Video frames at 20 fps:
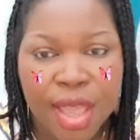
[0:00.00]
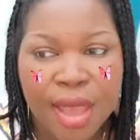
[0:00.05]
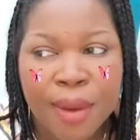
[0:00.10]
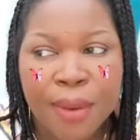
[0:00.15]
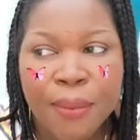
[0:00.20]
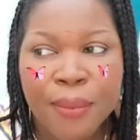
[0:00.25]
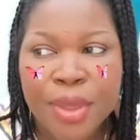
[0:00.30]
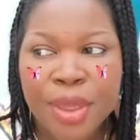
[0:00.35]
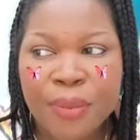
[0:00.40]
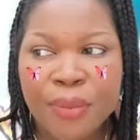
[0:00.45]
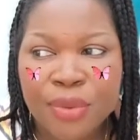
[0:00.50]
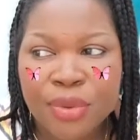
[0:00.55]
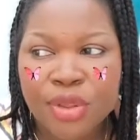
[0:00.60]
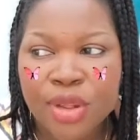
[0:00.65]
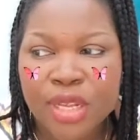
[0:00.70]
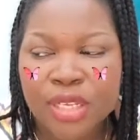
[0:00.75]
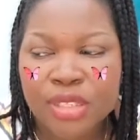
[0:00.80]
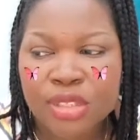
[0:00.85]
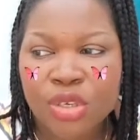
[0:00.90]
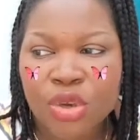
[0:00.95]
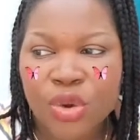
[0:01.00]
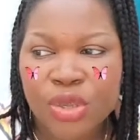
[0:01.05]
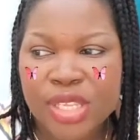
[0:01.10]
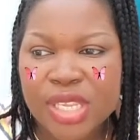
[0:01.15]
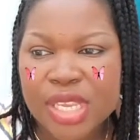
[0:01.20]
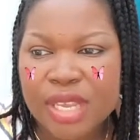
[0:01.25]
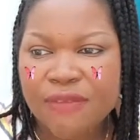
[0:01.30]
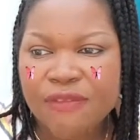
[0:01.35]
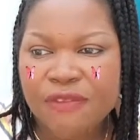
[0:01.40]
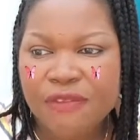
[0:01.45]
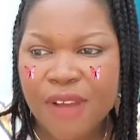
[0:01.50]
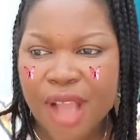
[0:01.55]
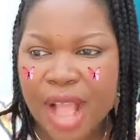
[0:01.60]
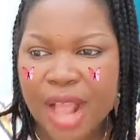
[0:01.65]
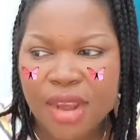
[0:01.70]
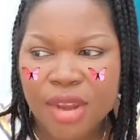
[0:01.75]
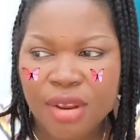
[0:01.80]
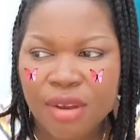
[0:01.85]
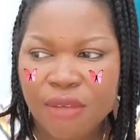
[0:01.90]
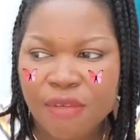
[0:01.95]
People don't know the
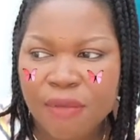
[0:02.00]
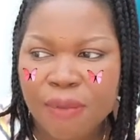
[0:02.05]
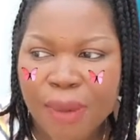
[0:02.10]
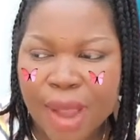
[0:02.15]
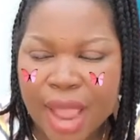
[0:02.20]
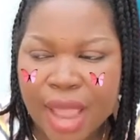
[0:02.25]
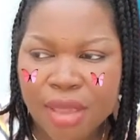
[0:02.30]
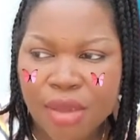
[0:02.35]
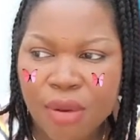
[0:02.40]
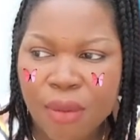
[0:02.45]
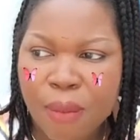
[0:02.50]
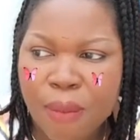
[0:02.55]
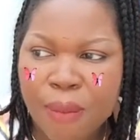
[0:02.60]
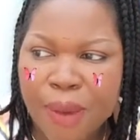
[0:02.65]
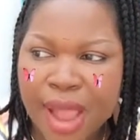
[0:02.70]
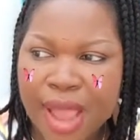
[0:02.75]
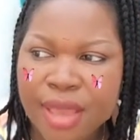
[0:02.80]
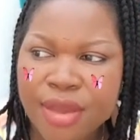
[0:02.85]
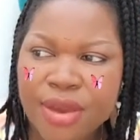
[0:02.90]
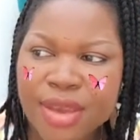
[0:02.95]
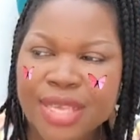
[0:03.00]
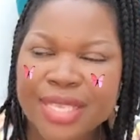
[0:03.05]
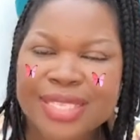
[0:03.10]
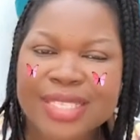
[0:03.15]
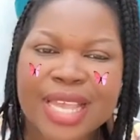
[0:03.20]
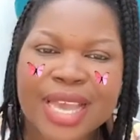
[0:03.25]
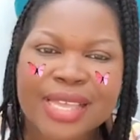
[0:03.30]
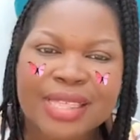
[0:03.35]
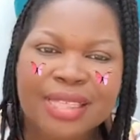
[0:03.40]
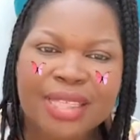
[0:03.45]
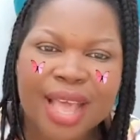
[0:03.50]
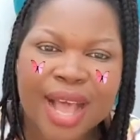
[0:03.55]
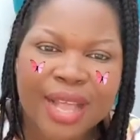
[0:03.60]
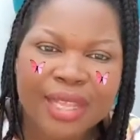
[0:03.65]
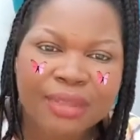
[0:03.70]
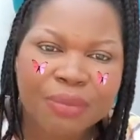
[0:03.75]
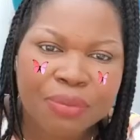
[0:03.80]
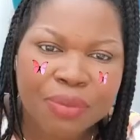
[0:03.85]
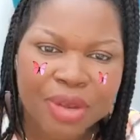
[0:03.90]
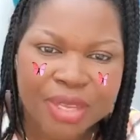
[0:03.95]
value of bio. Bio is like
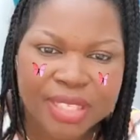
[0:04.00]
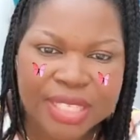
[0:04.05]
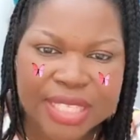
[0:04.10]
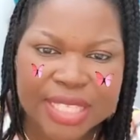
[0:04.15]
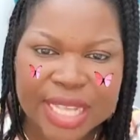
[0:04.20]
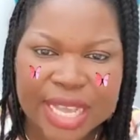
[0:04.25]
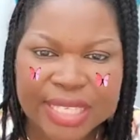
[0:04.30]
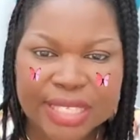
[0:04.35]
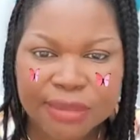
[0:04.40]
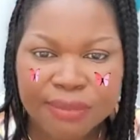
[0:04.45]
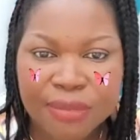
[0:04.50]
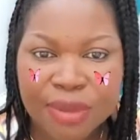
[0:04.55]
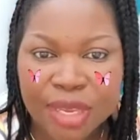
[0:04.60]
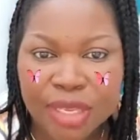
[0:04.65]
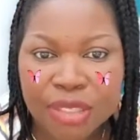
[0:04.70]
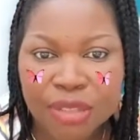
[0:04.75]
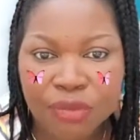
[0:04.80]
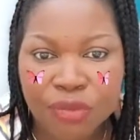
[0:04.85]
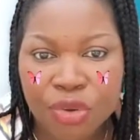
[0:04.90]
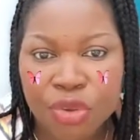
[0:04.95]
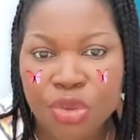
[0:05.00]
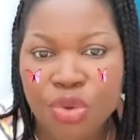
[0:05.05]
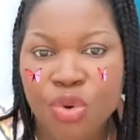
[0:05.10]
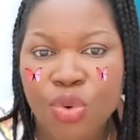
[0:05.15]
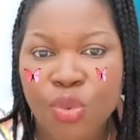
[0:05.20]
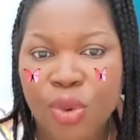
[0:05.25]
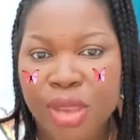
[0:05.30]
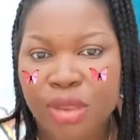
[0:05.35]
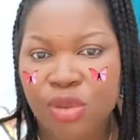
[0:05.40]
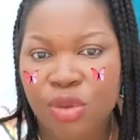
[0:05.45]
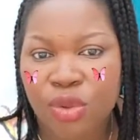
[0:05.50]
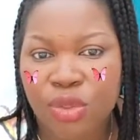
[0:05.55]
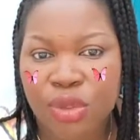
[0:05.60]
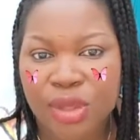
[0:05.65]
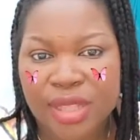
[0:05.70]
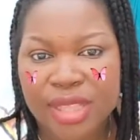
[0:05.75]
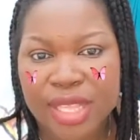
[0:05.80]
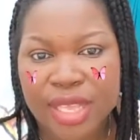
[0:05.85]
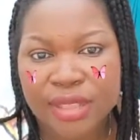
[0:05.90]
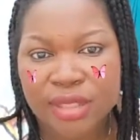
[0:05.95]
that person that speaks for you when you're
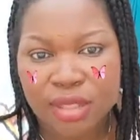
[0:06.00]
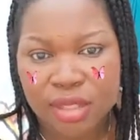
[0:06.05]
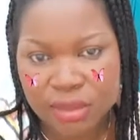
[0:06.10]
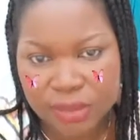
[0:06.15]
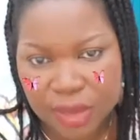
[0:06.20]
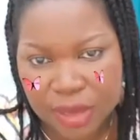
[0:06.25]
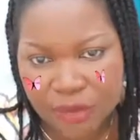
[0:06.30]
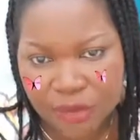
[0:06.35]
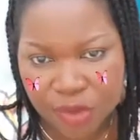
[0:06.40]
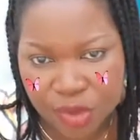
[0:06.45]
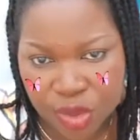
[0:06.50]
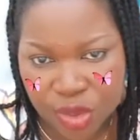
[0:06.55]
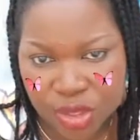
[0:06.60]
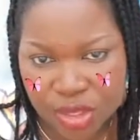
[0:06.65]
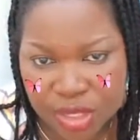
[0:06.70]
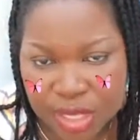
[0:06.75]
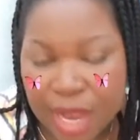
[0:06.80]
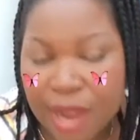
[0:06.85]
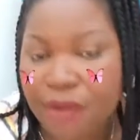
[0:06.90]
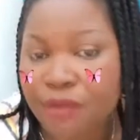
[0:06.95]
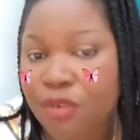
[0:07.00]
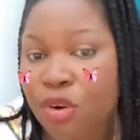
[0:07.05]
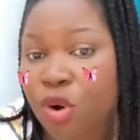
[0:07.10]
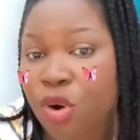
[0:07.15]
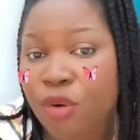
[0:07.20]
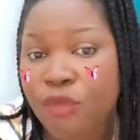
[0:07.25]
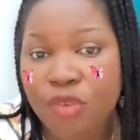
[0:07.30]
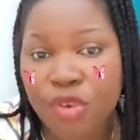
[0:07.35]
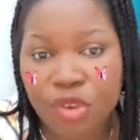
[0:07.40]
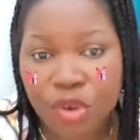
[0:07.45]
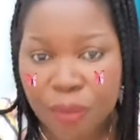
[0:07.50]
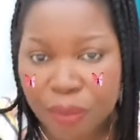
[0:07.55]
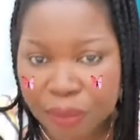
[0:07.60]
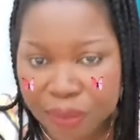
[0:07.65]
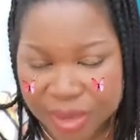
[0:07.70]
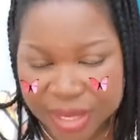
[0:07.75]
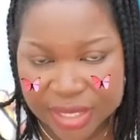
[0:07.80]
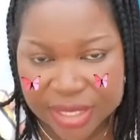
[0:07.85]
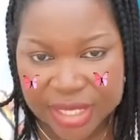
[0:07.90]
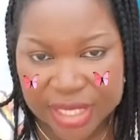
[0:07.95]
not there to speak for yourself or for your
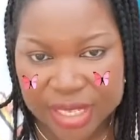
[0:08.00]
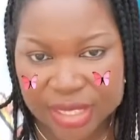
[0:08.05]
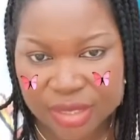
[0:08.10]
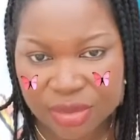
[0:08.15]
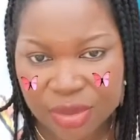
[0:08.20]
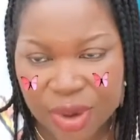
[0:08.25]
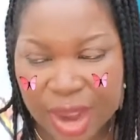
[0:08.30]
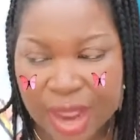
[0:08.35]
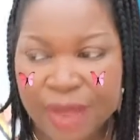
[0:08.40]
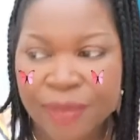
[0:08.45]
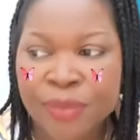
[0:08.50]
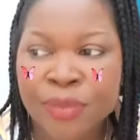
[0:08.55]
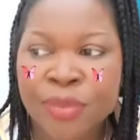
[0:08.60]
business, right?